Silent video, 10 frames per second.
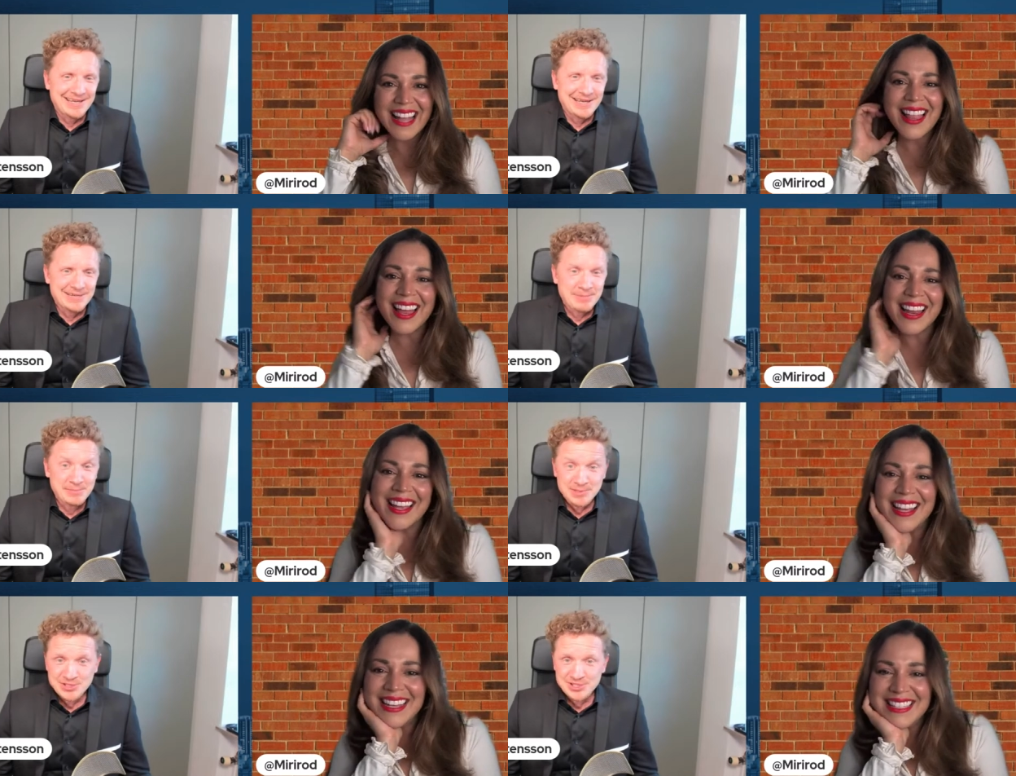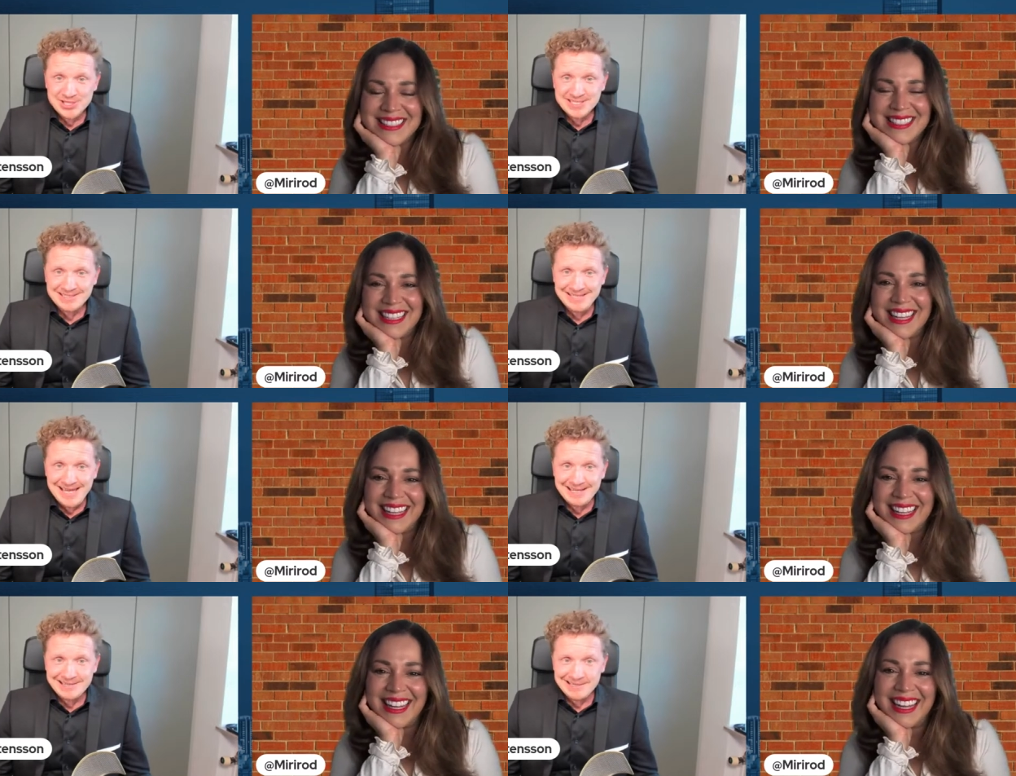Speaker 1: yeah, people should just
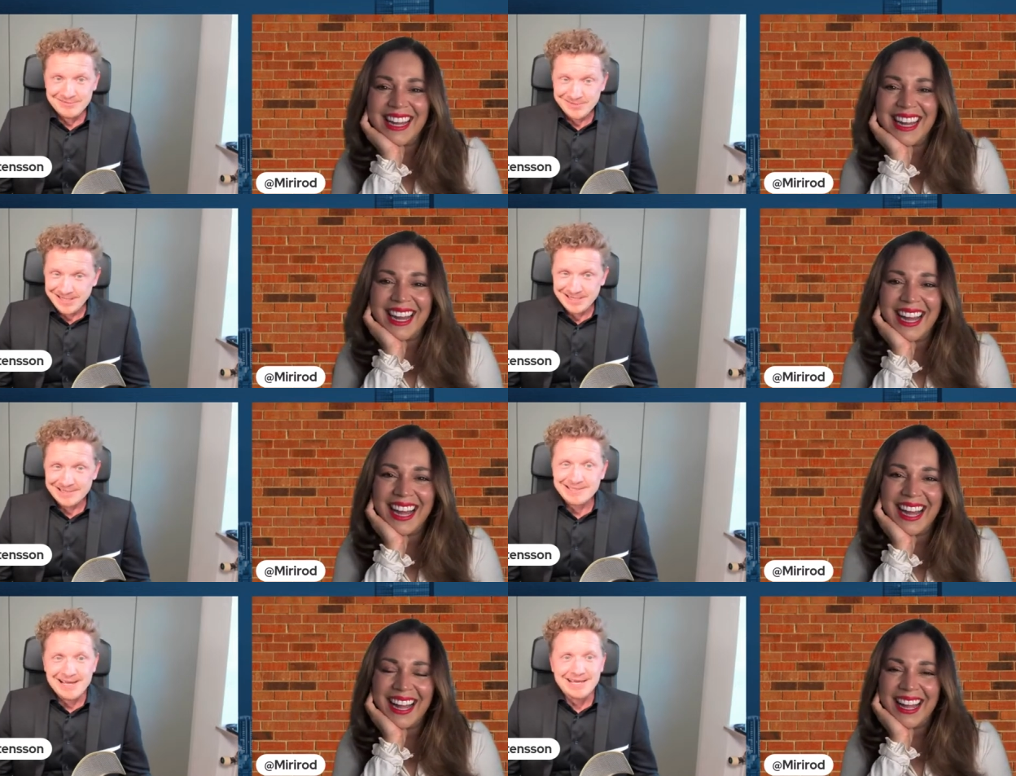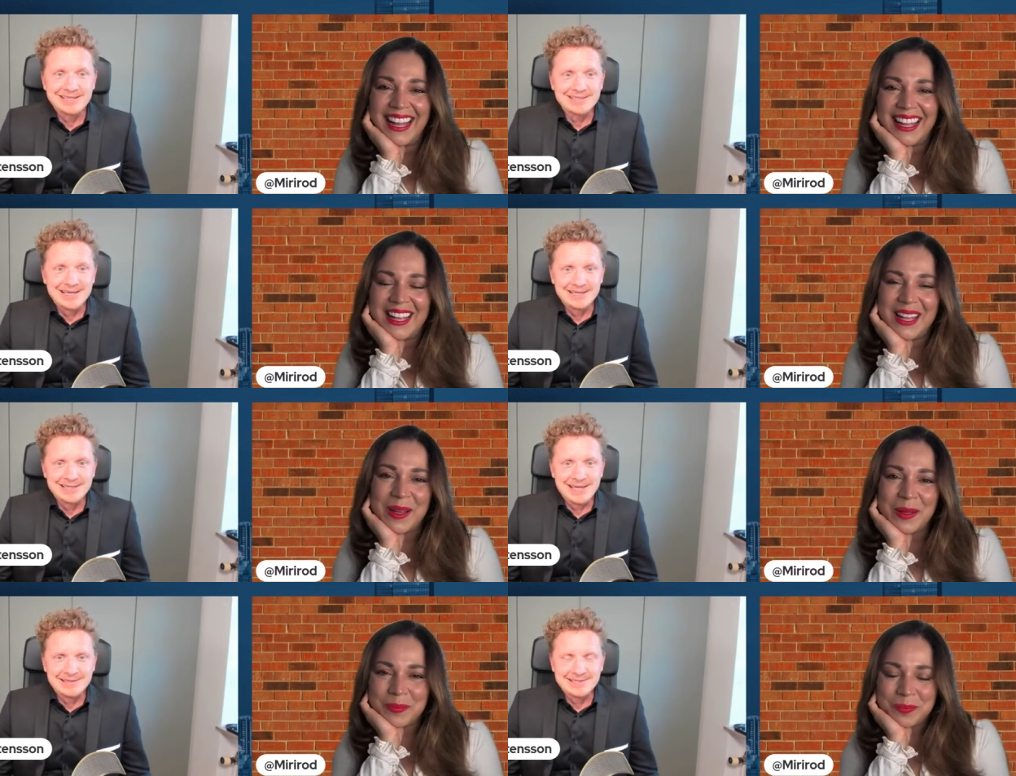get it and read it and and
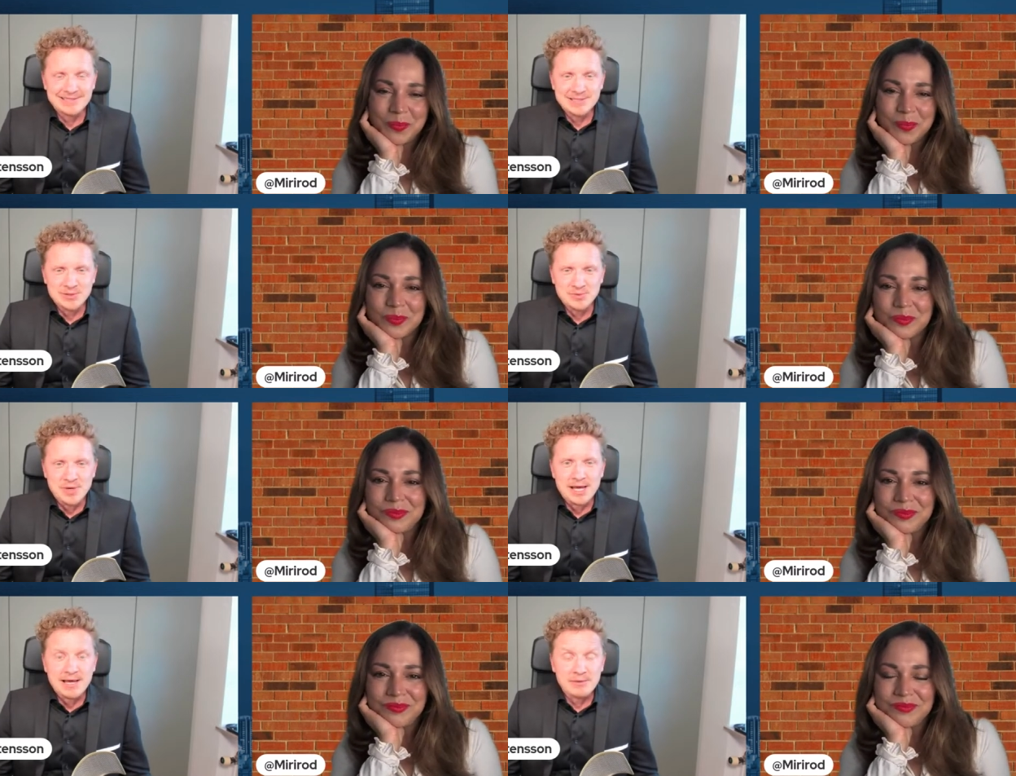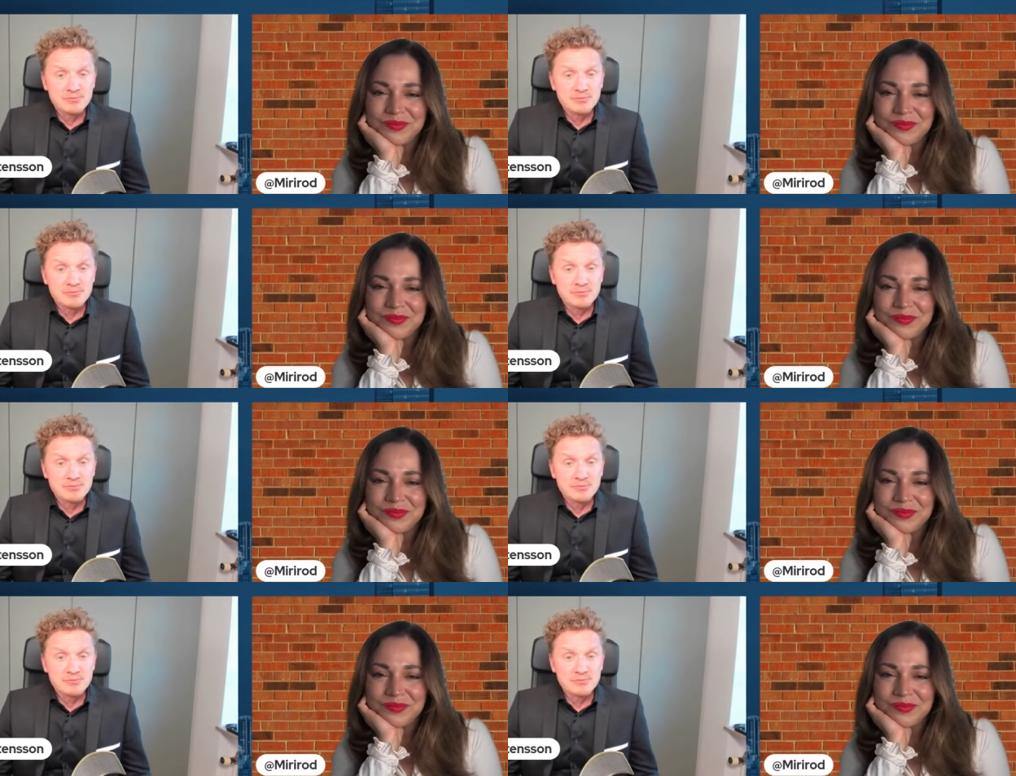get to uh,